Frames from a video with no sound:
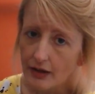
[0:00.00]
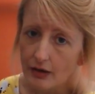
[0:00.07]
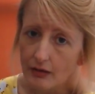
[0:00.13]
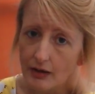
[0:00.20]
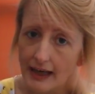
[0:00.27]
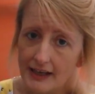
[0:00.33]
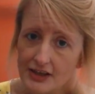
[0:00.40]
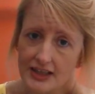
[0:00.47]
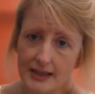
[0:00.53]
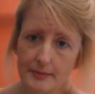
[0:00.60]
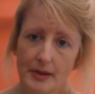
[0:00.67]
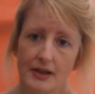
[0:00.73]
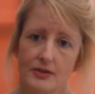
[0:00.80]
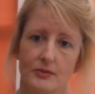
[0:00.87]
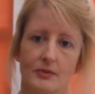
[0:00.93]
Oh, actually
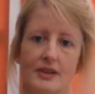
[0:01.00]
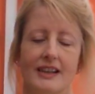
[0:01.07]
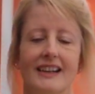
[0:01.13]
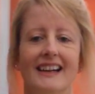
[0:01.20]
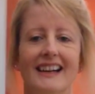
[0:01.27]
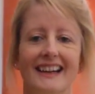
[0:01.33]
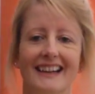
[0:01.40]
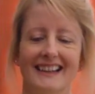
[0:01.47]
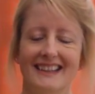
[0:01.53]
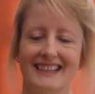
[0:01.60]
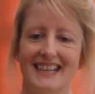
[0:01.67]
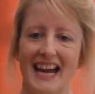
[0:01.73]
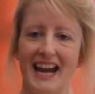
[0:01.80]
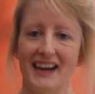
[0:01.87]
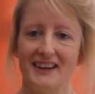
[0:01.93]
might as well
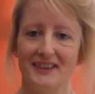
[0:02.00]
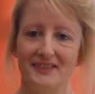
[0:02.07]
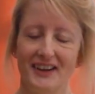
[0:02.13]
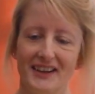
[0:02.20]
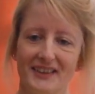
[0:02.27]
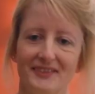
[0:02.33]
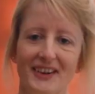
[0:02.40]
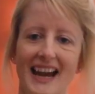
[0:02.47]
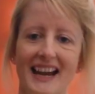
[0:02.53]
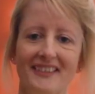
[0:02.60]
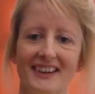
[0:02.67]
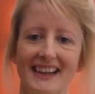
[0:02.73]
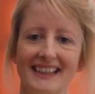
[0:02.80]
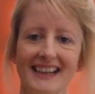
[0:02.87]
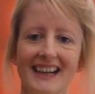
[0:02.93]
tell you what I'm
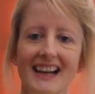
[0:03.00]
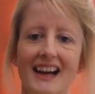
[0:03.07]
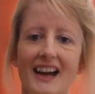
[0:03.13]
wearing.